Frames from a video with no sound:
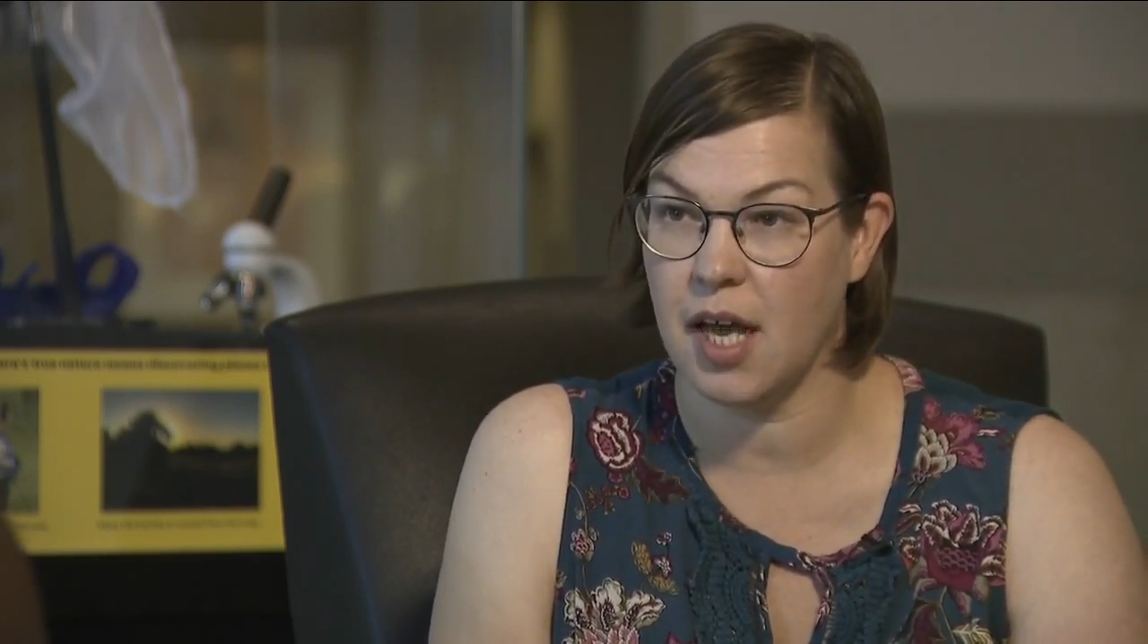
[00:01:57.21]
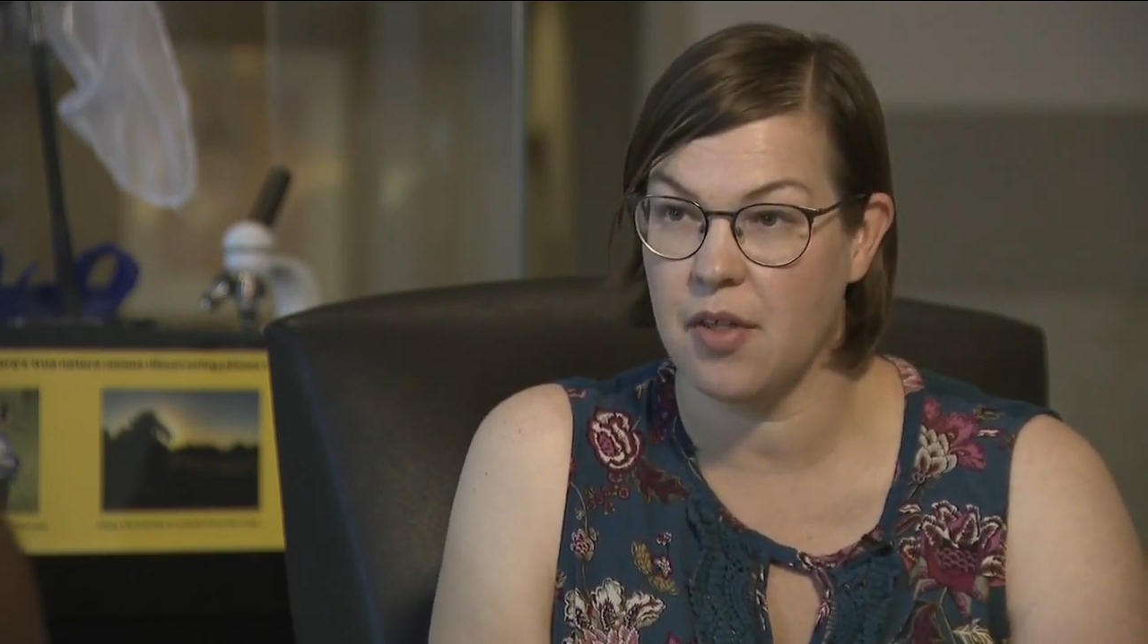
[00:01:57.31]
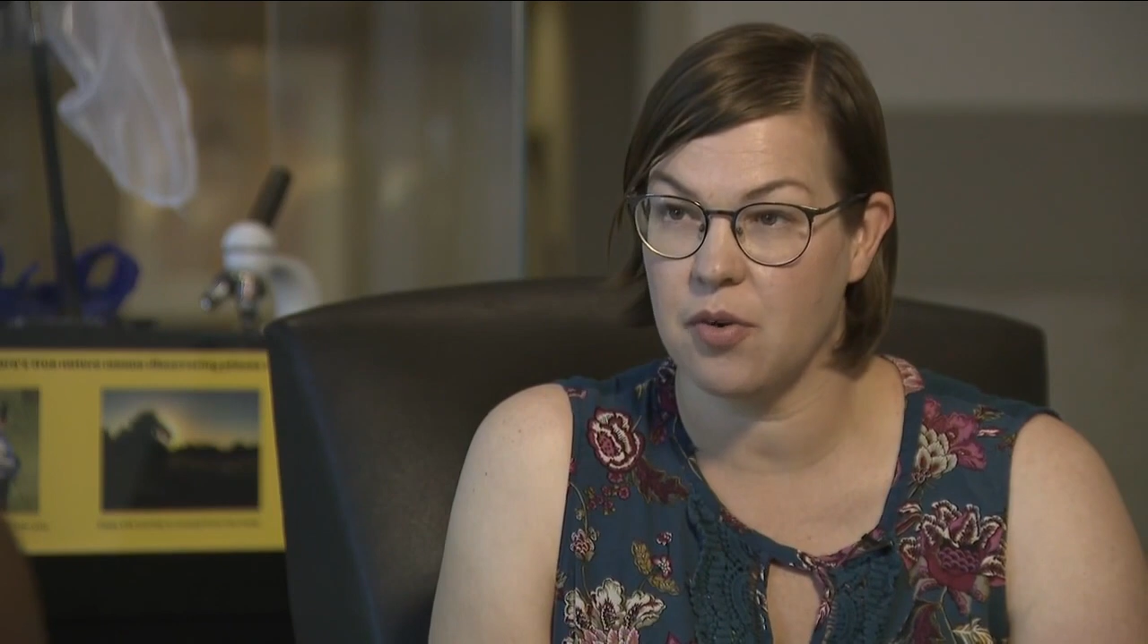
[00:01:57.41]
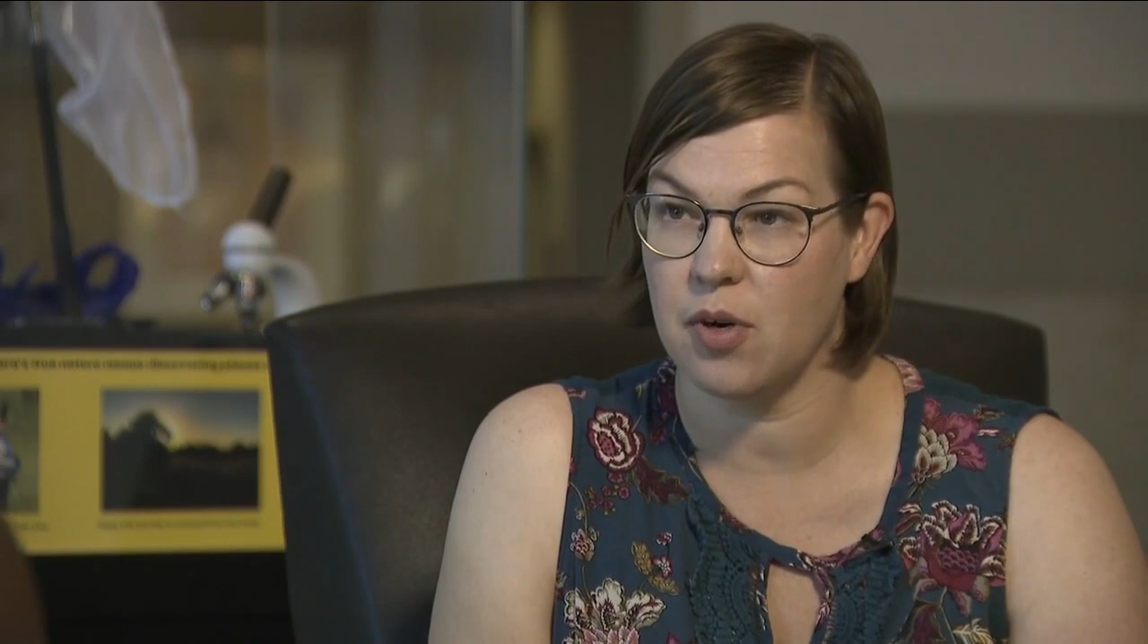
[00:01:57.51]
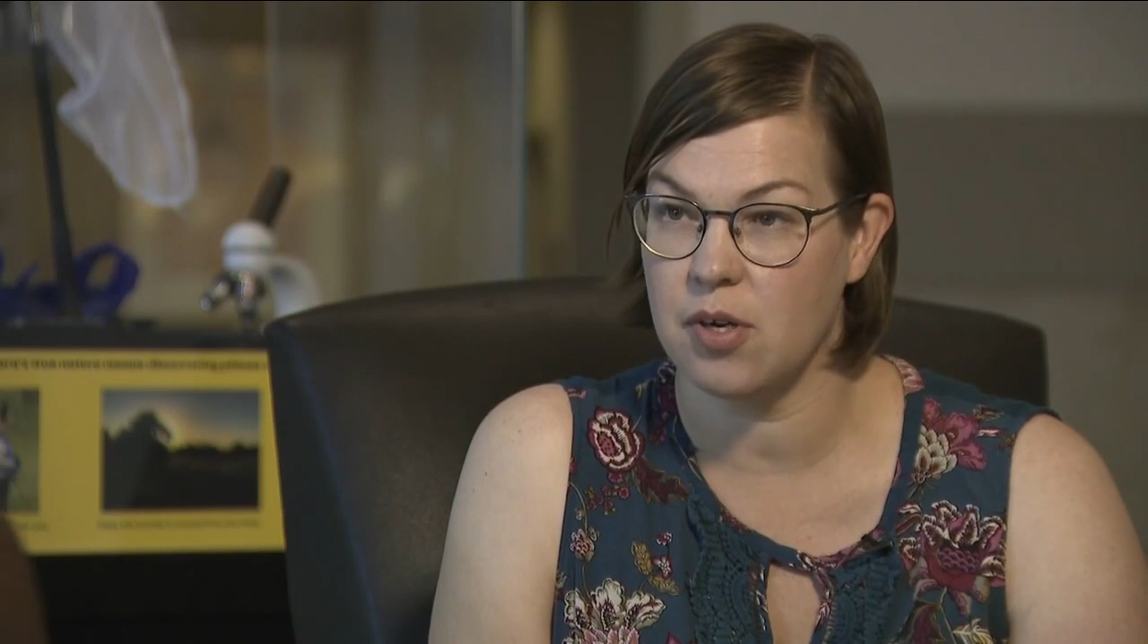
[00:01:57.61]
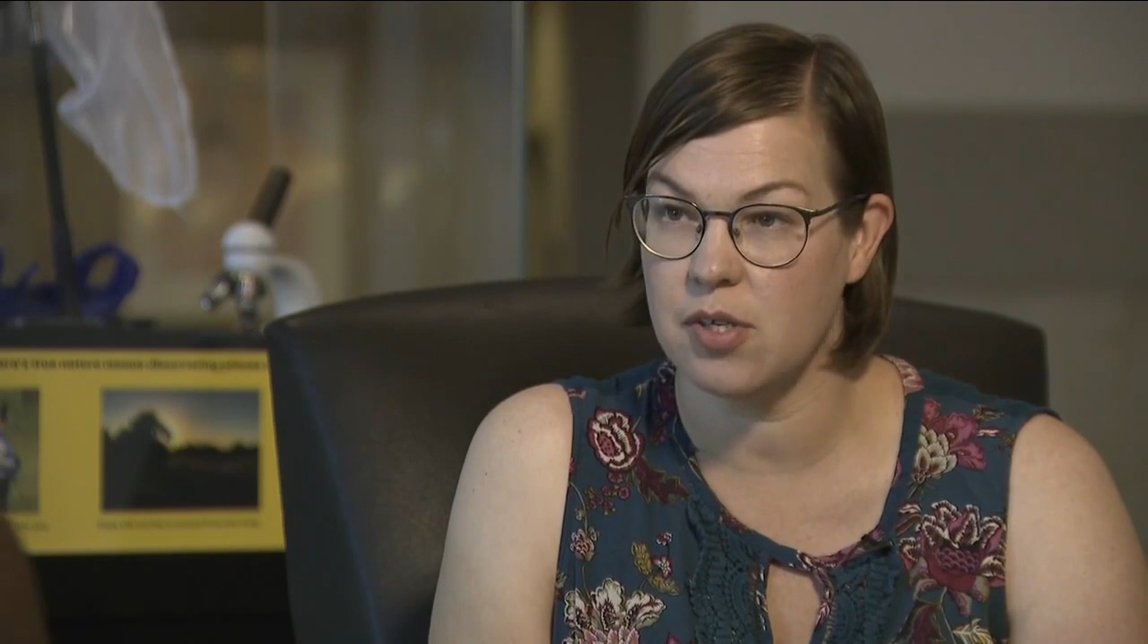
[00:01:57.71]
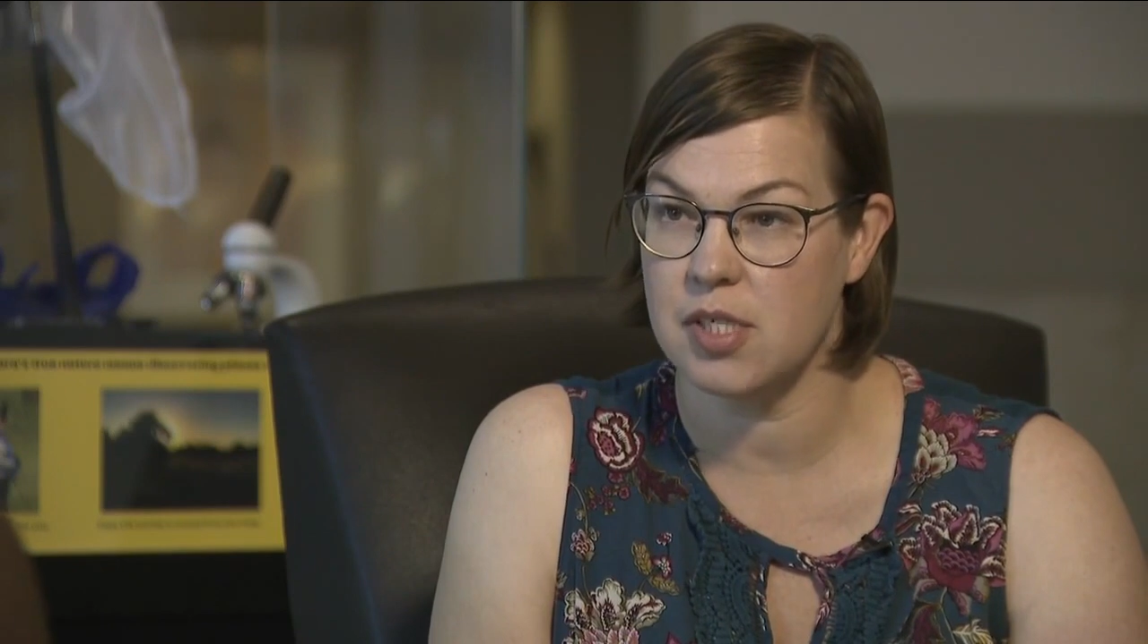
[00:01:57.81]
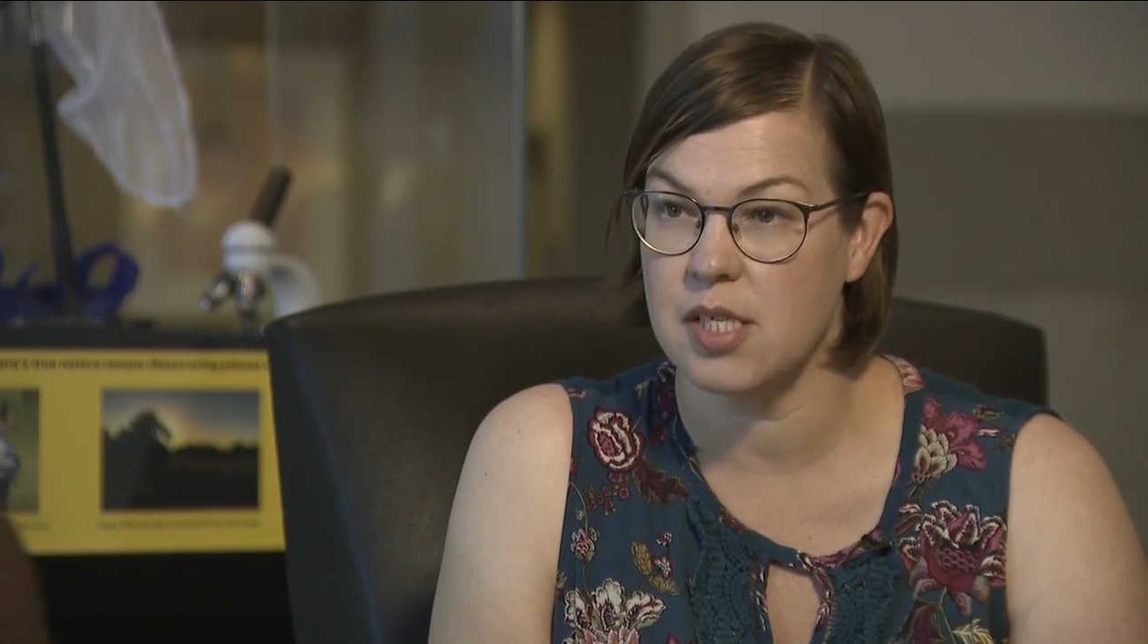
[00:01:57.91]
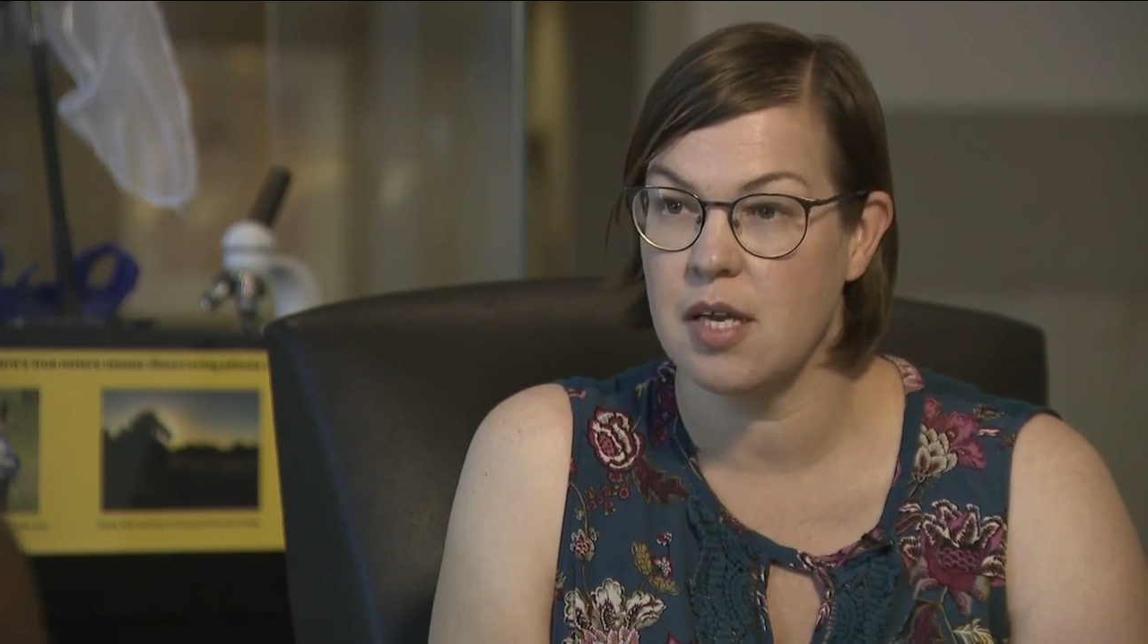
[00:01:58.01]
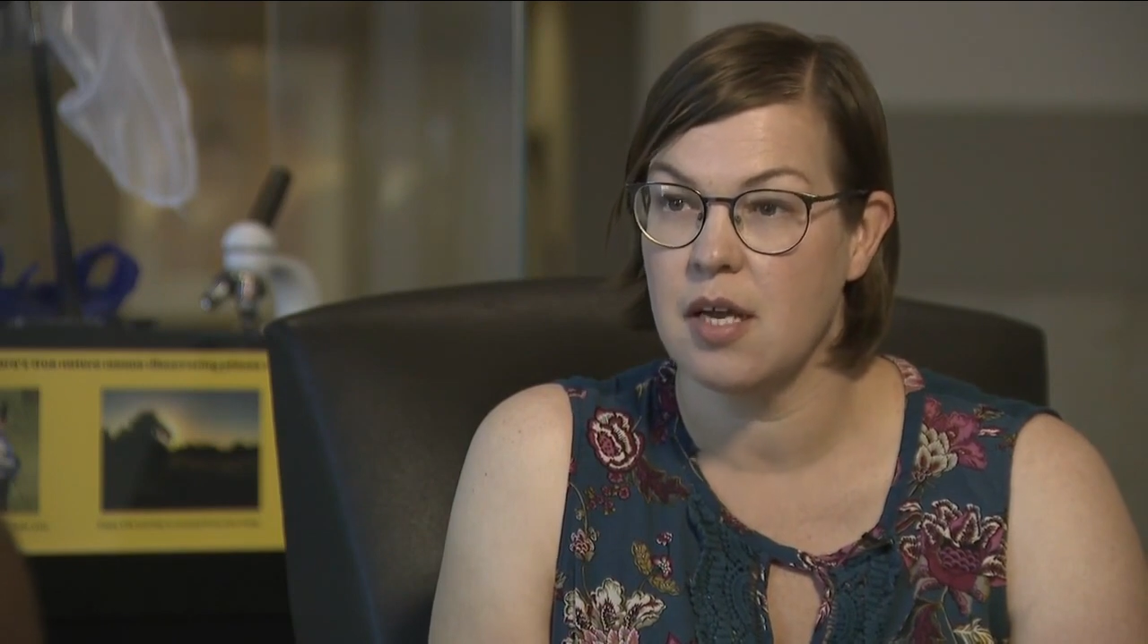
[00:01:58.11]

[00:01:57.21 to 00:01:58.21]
gatherers